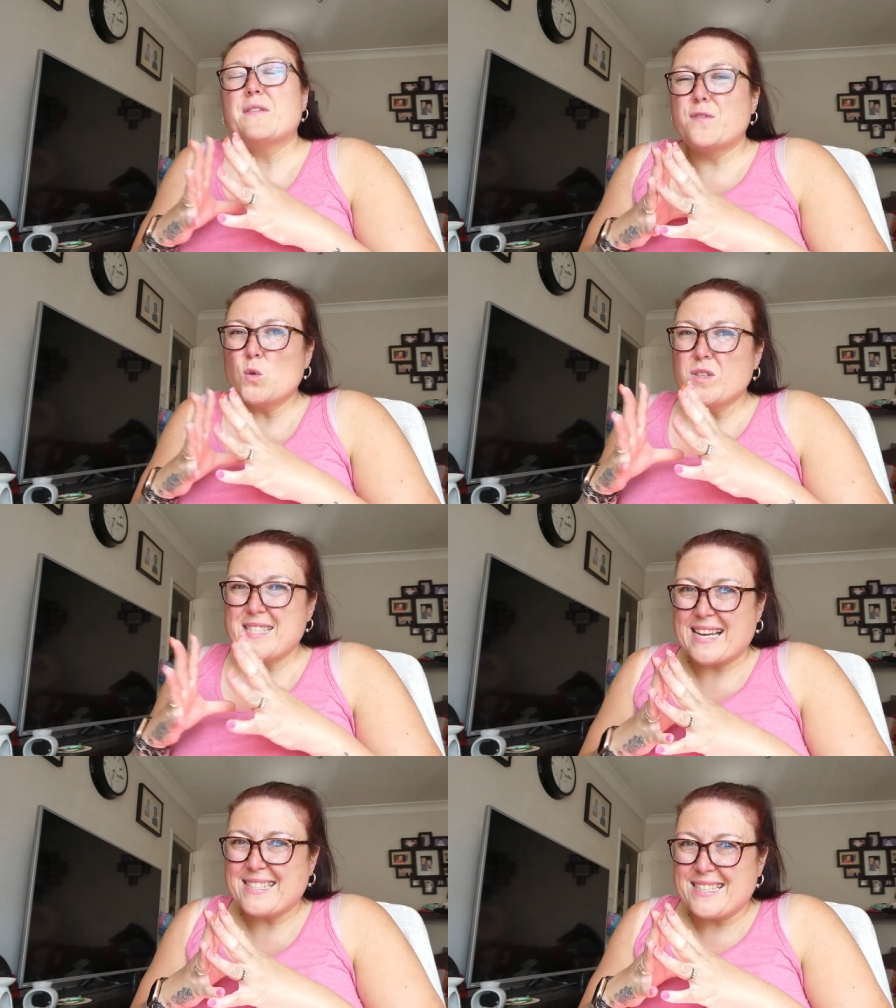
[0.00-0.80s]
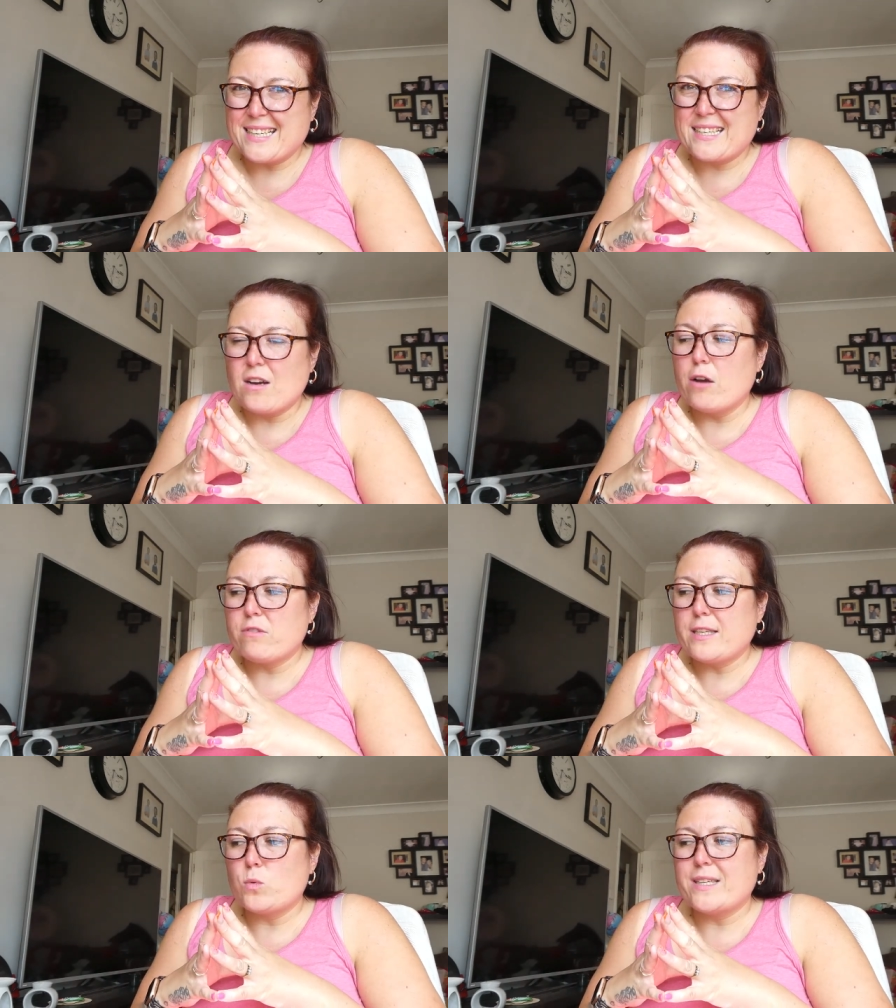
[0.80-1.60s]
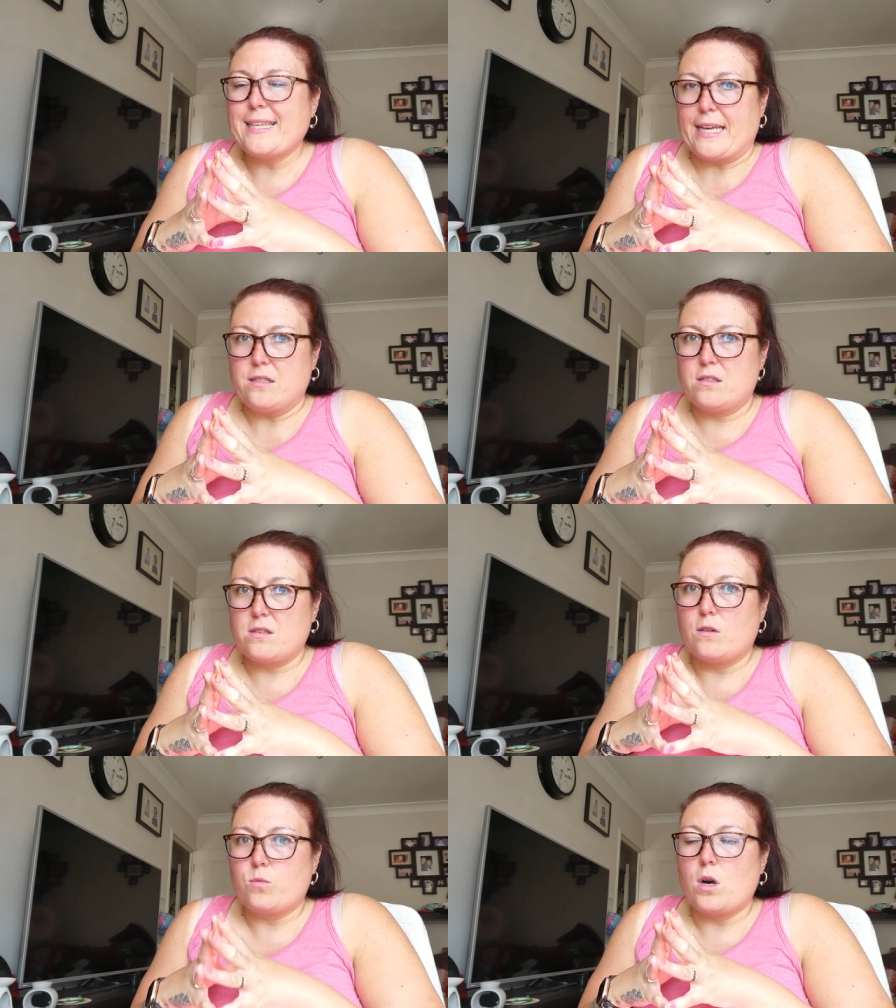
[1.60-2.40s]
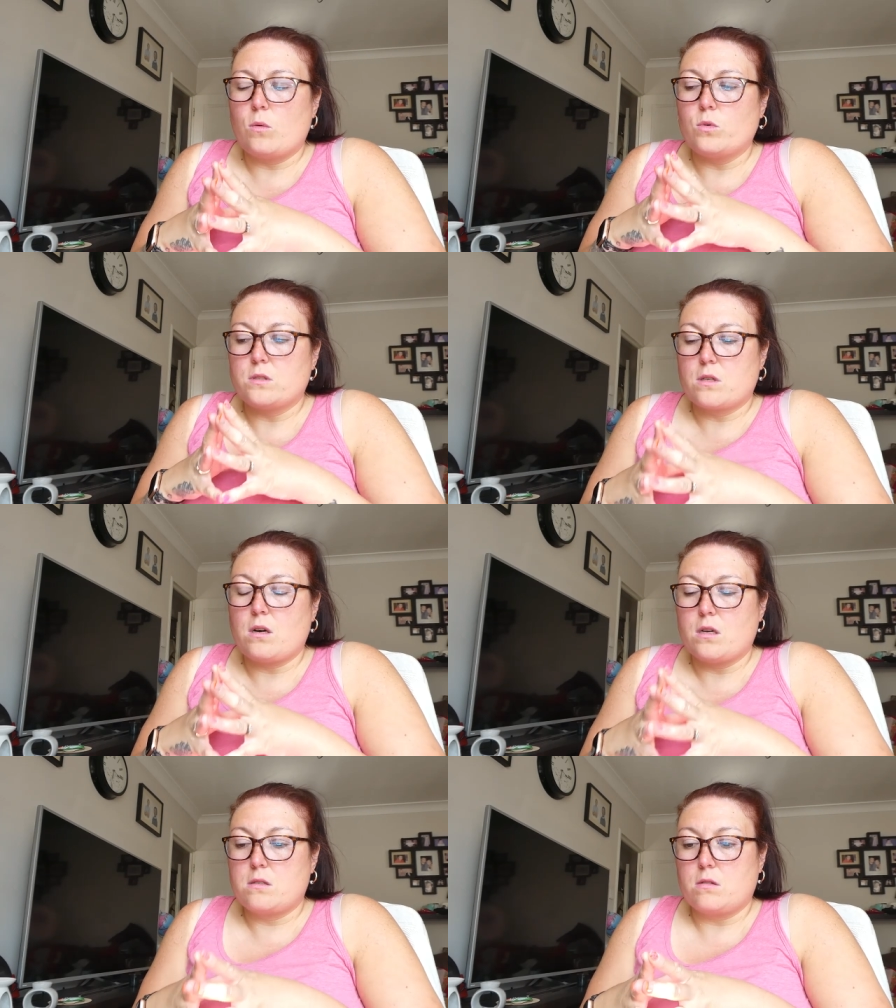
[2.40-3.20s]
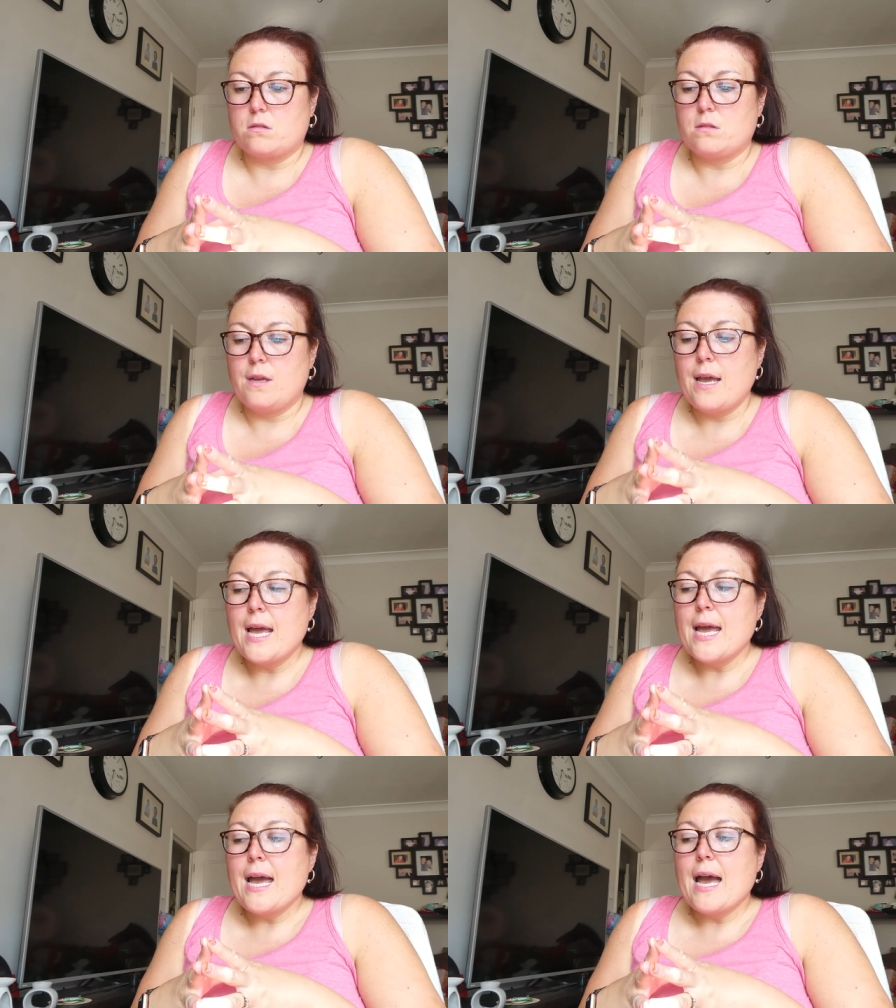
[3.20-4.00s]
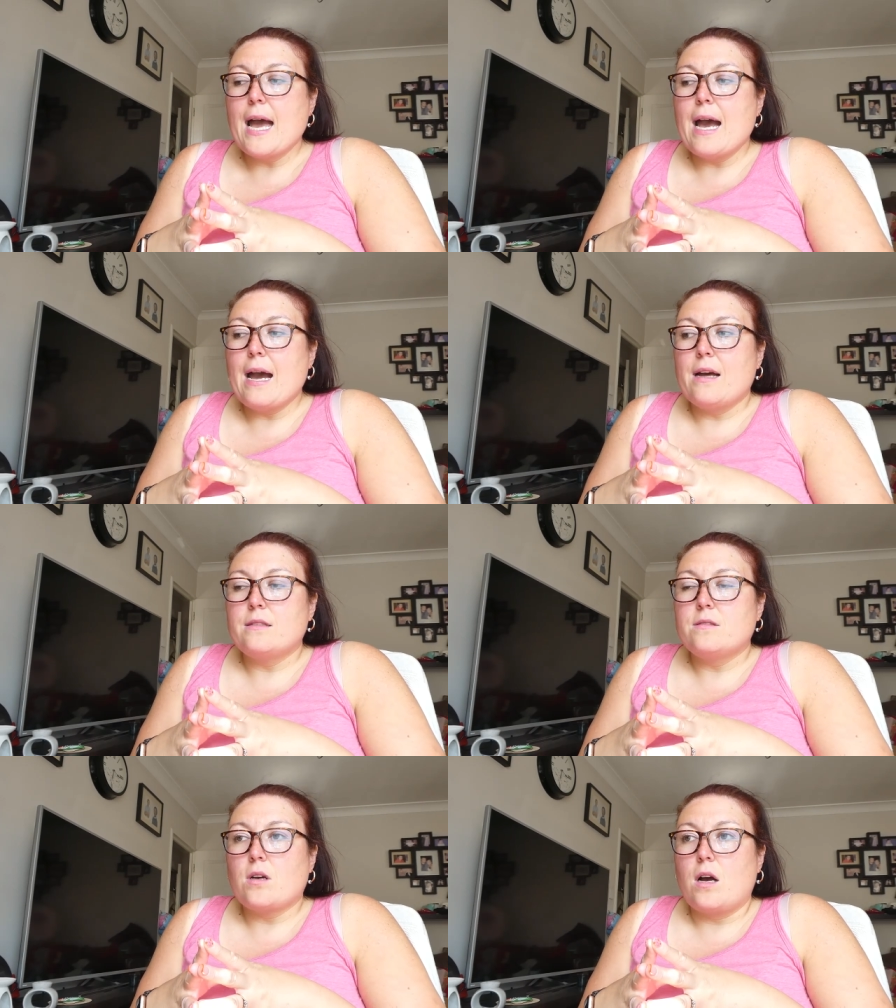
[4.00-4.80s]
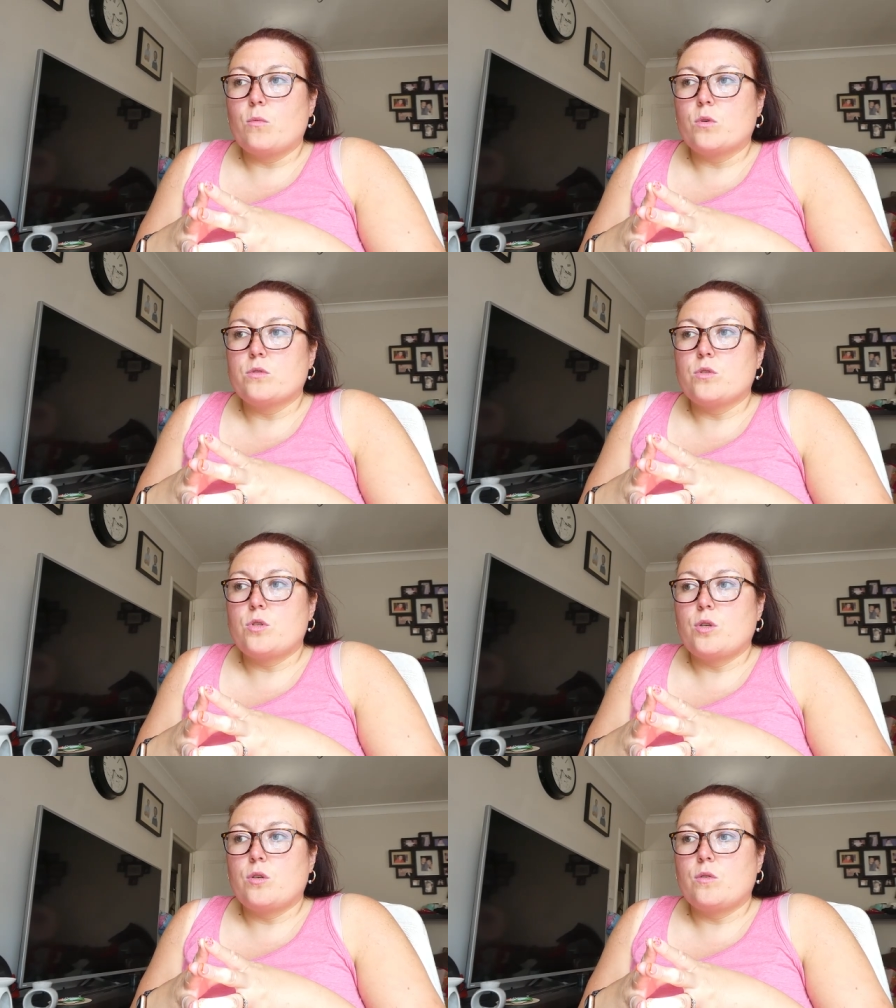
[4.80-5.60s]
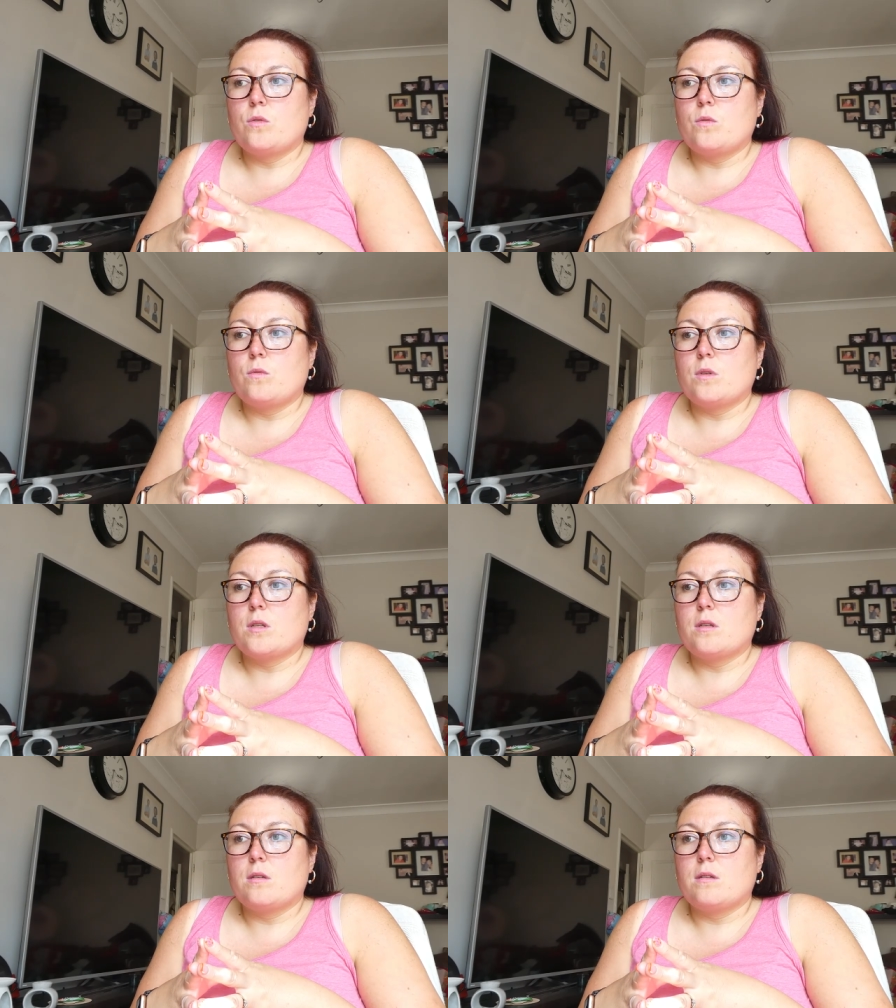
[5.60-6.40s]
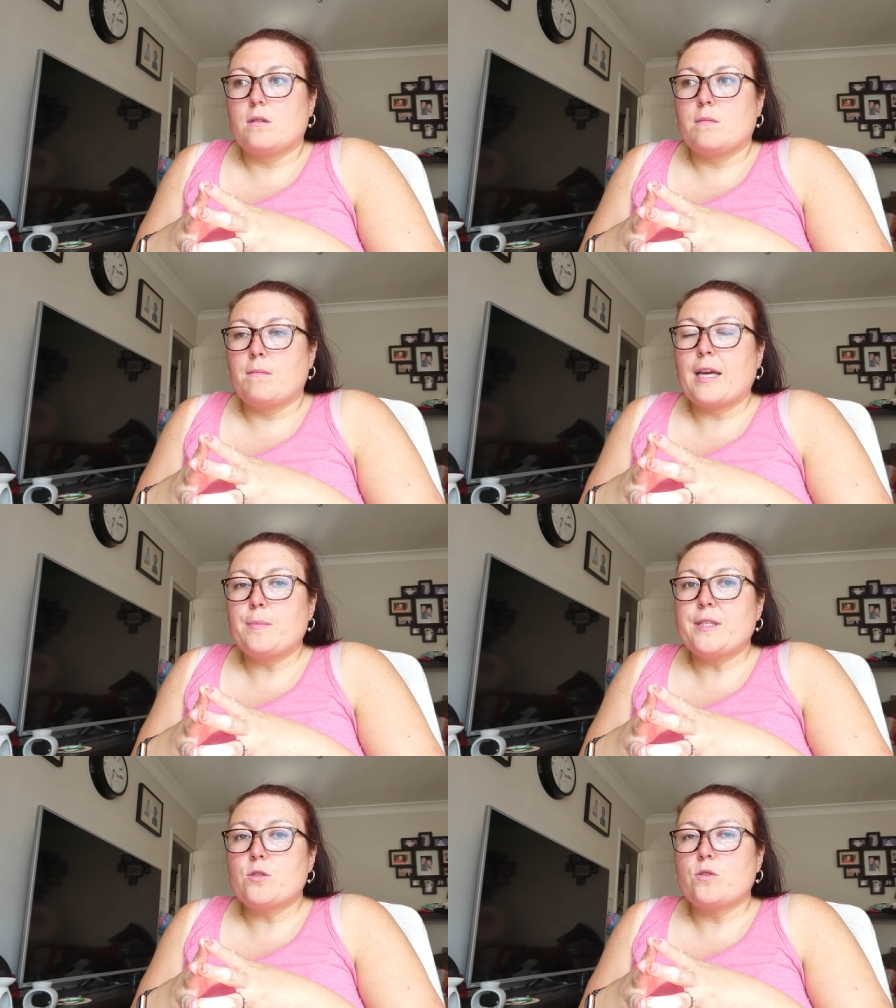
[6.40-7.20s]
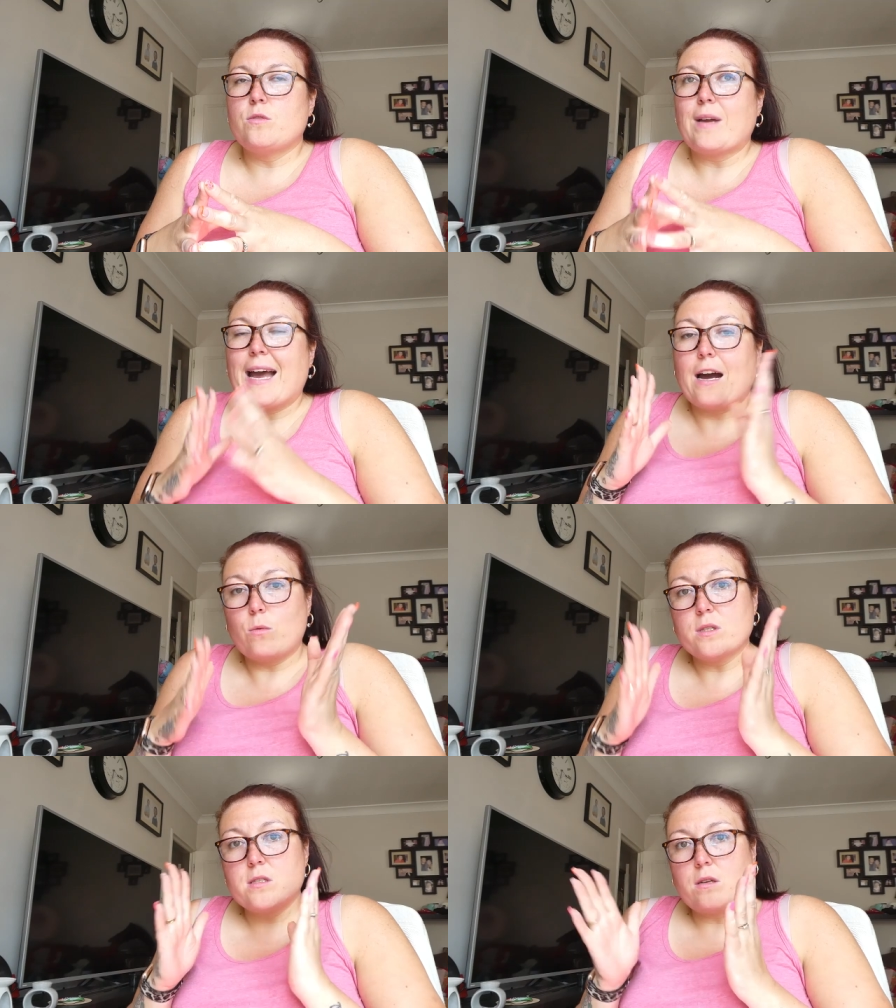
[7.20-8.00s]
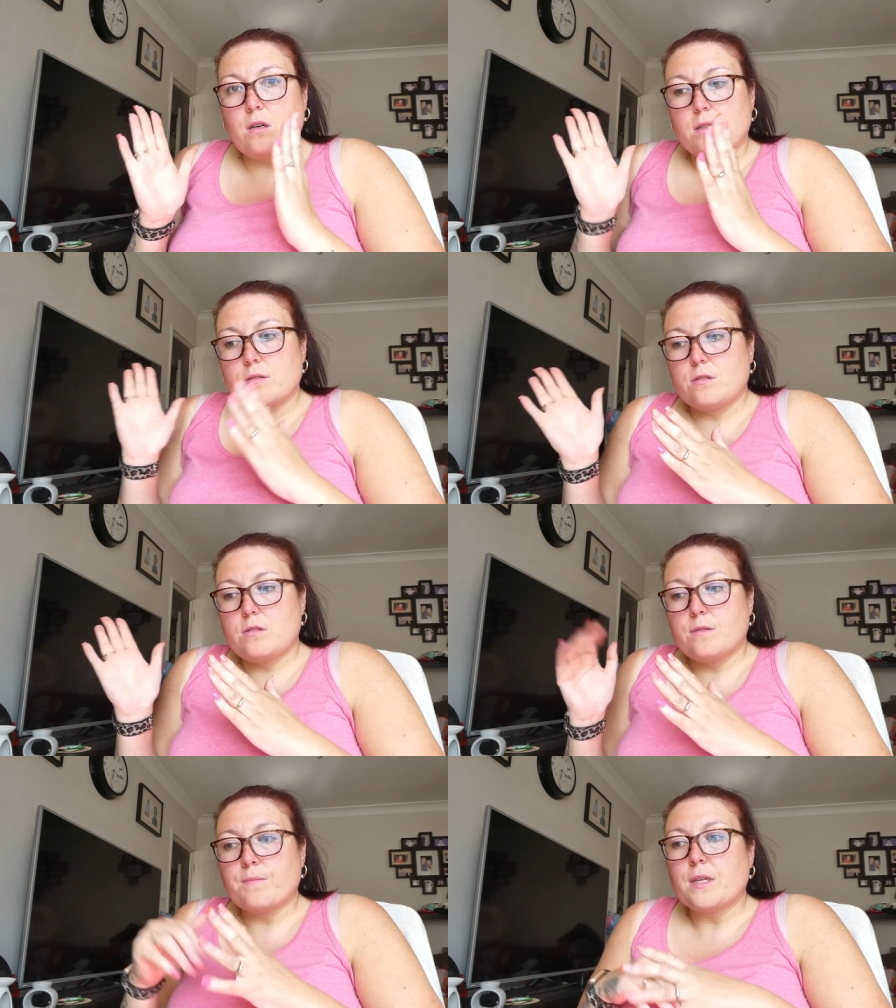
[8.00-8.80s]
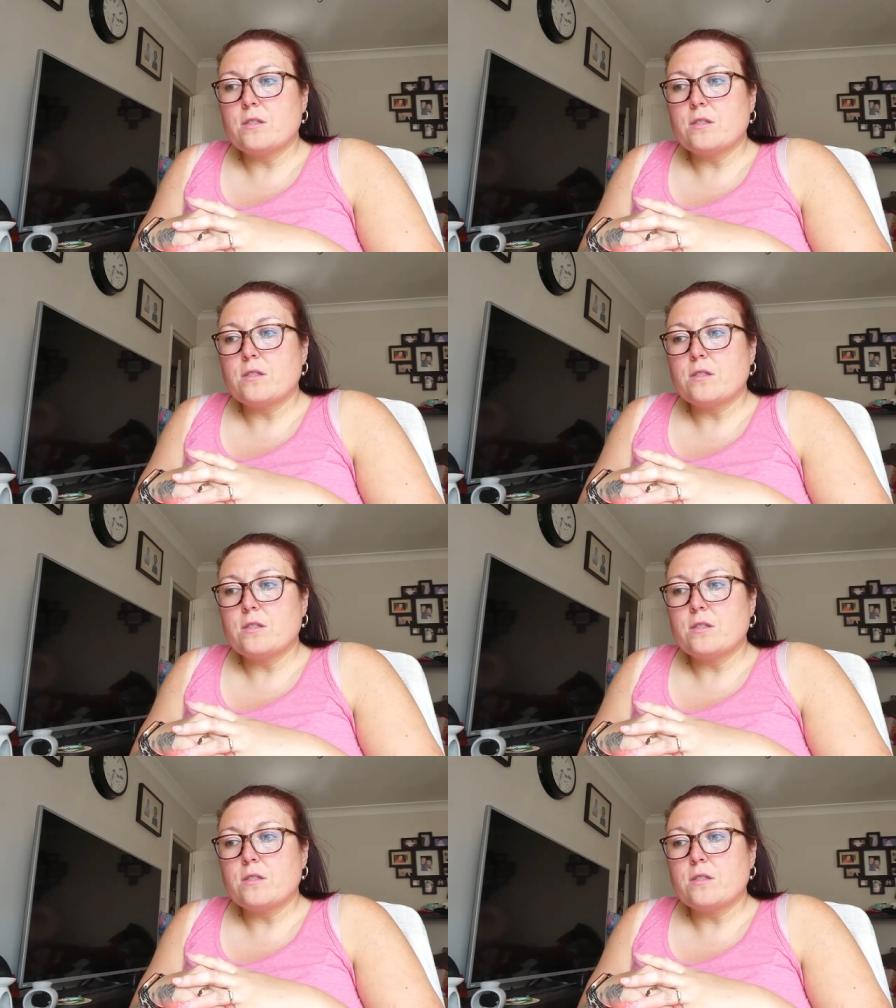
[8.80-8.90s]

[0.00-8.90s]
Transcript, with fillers: before Saturday, I really want a list of what I want to cast on and I want to maybe do hour slots.